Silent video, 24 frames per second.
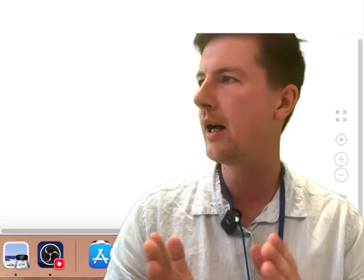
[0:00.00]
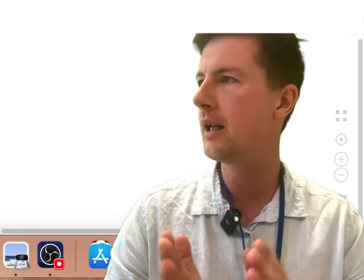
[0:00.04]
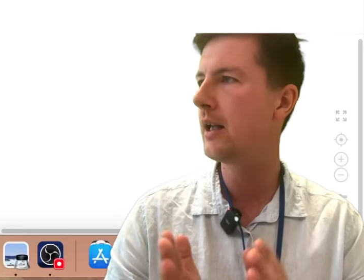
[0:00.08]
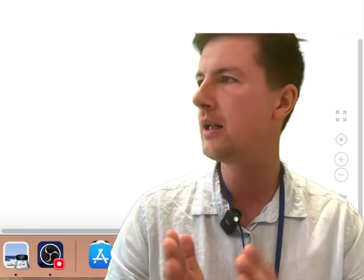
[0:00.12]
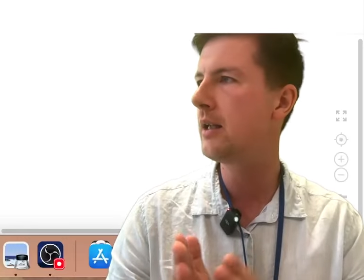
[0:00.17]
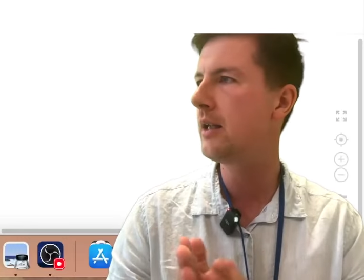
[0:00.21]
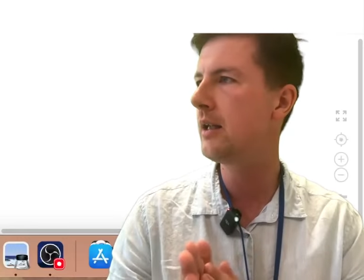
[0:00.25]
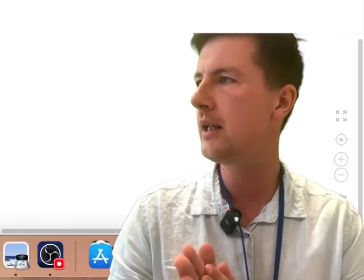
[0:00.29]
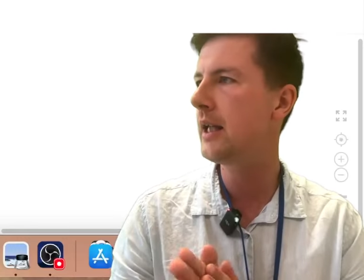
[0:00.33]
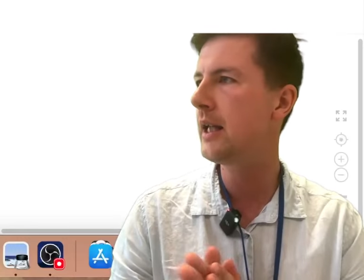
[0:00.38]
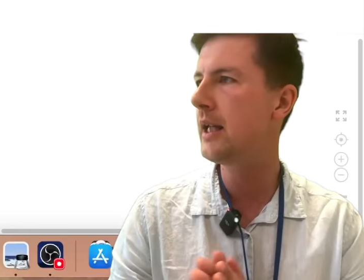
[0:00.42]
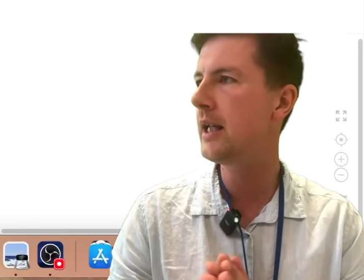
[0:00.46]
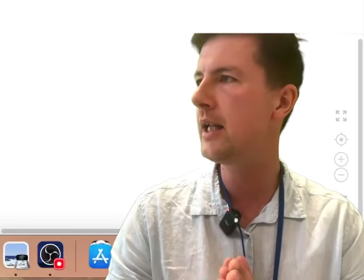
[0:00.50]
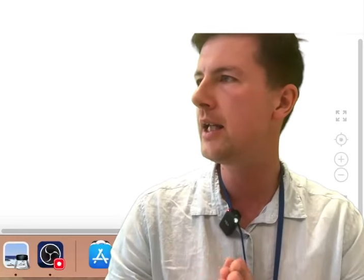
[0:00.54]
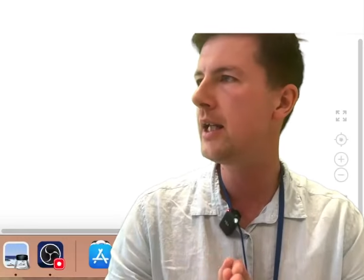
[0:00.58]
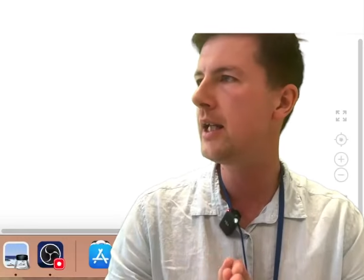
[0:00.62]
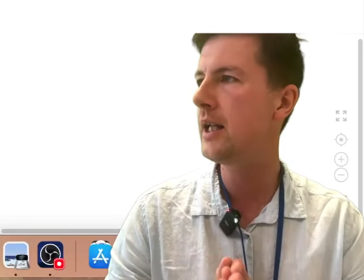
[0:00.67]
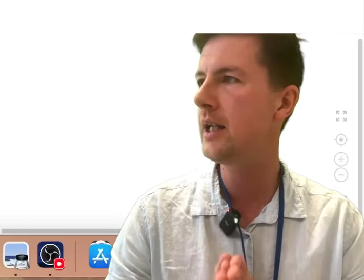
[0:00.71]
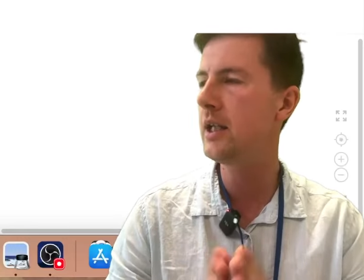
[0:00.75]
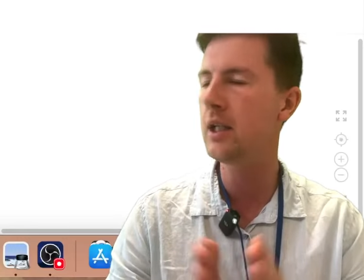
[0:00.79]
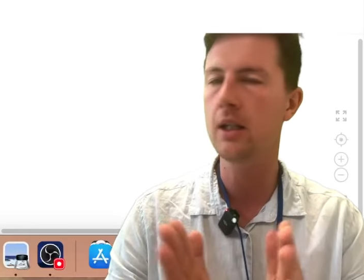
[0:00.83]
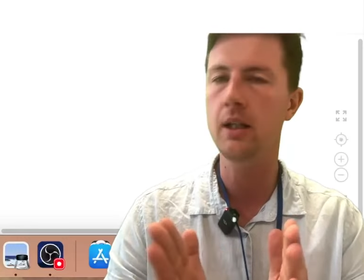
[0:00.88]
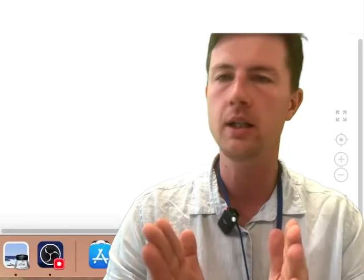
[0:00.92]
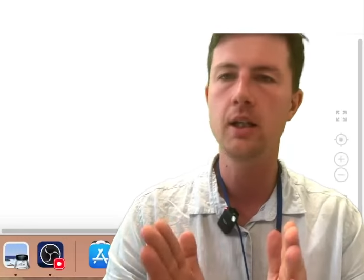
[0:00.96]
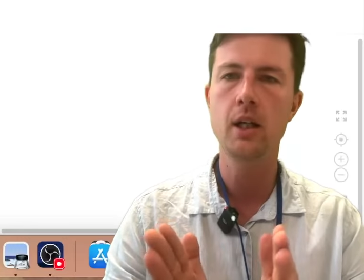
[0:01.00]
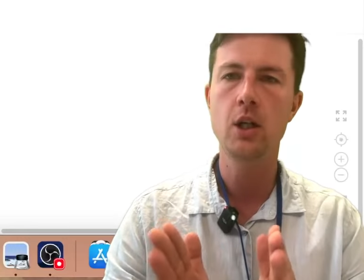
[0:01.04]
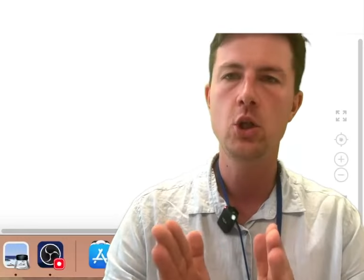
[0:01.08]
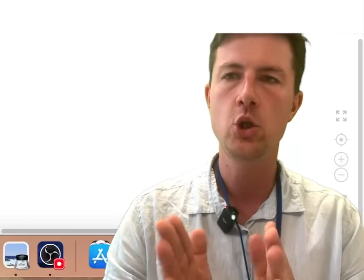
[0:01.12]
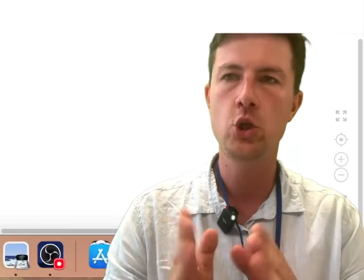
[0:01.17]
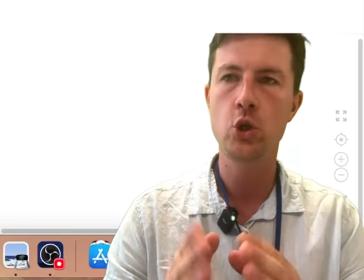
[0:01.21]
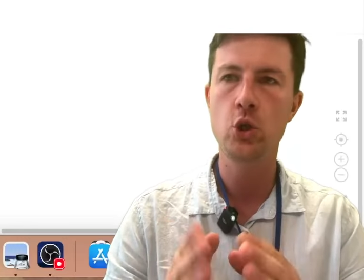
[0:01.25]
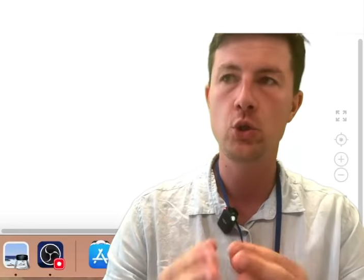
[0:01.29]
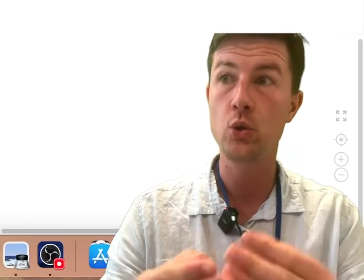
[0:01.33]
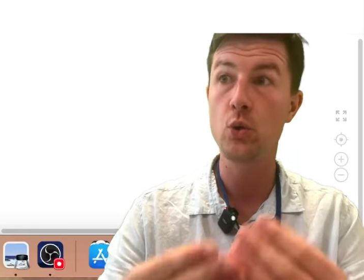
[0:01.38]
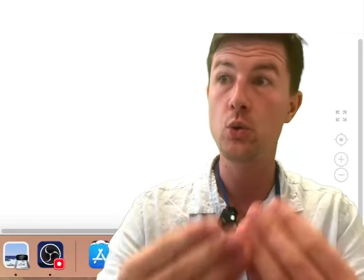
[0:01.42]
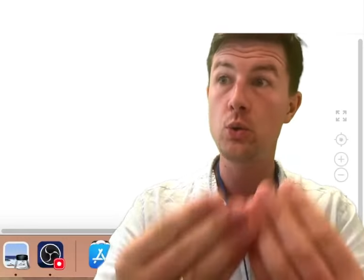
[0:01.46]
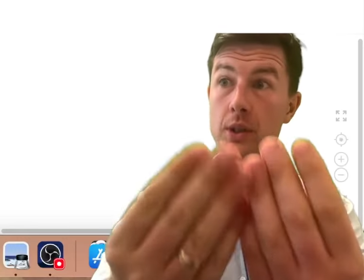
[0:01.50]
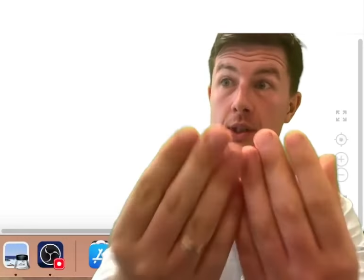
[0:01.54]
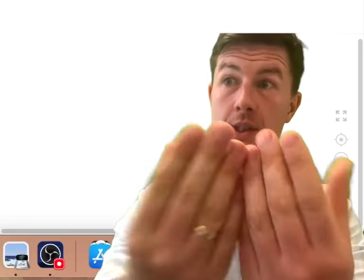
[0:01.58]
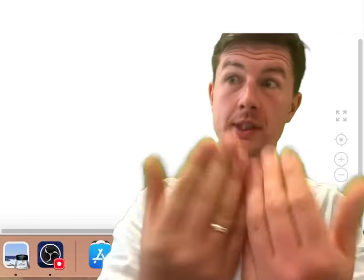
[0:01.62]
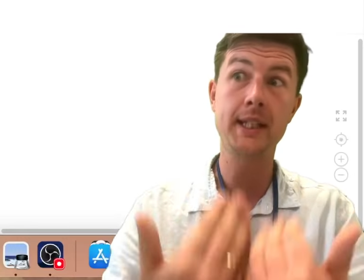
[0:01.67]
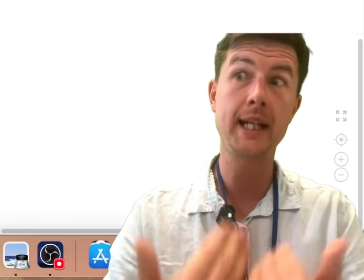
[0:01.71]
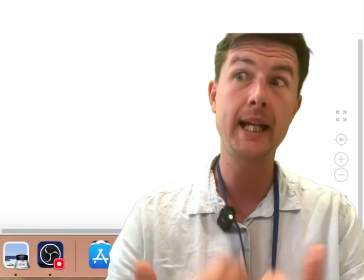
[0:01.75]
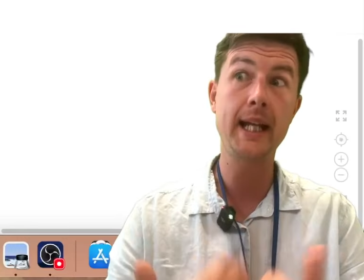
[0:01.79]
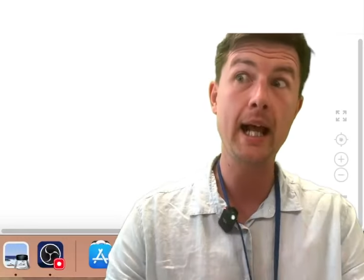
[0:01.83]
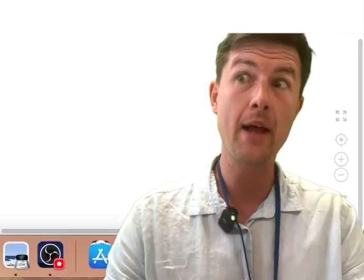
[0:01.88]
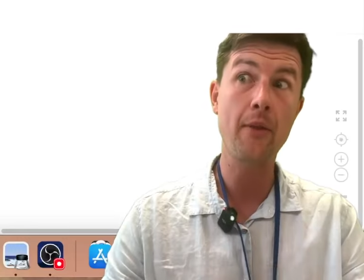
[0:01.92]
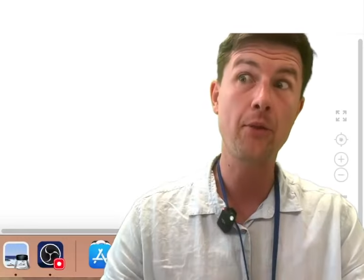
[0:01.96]
need to
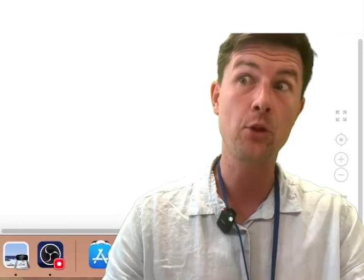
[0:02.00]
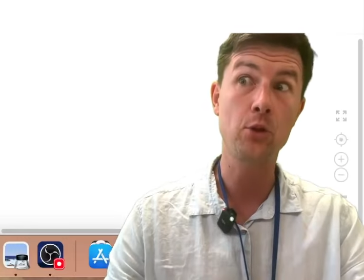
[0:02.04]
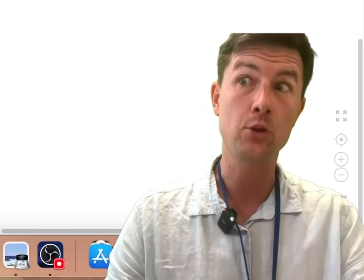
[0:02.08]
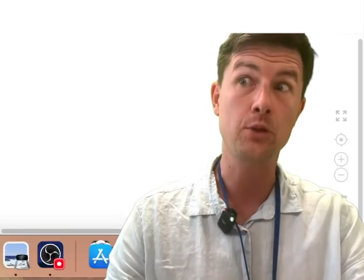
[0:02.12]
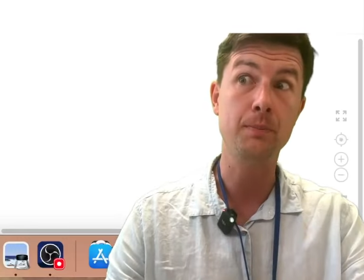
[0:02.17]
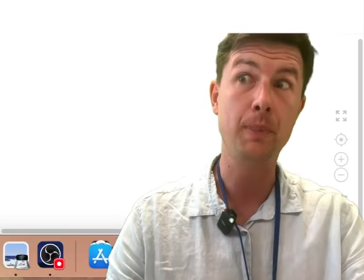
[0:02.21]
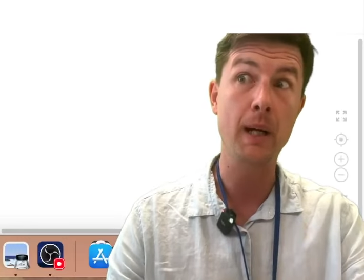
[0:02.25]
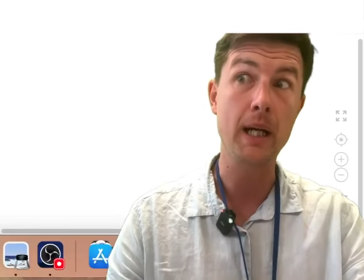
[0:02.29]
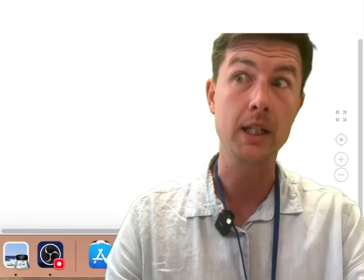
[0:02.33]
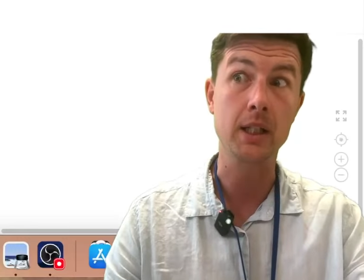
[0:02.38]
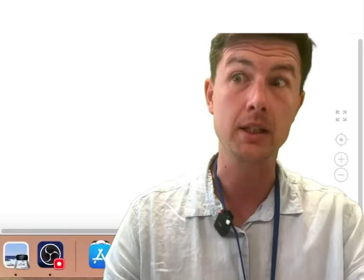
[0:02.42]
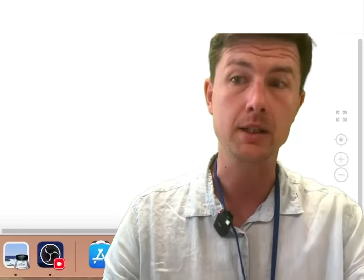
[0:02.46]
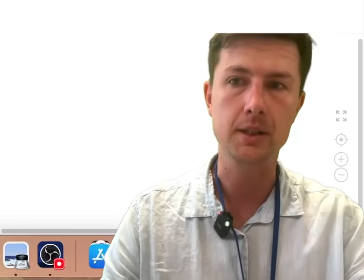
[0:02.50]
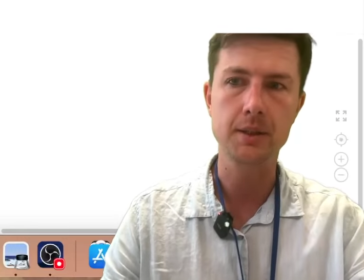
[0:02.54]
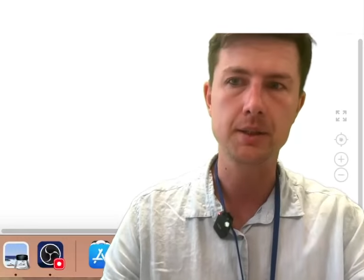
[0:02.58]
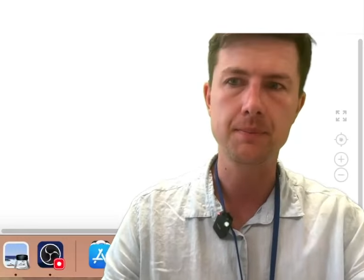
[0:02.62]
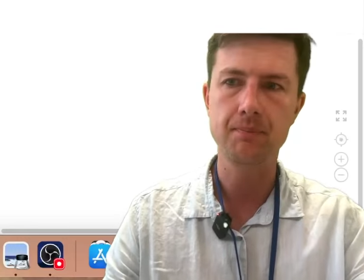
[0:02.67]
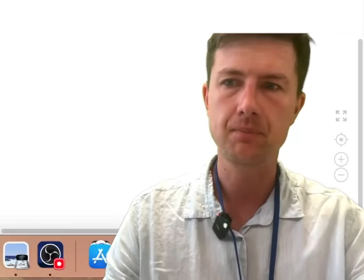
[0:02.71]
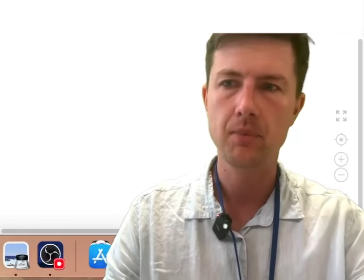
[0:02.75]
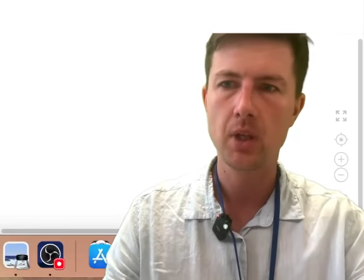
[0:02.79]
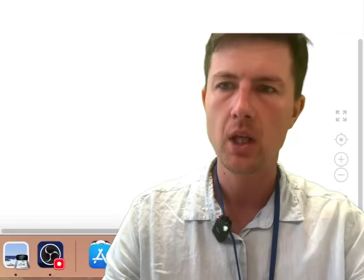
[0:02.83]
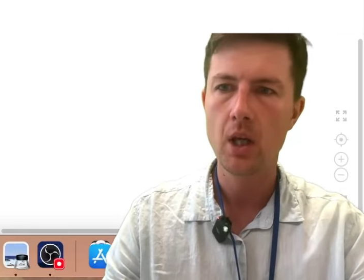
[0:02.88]
set out those buttons.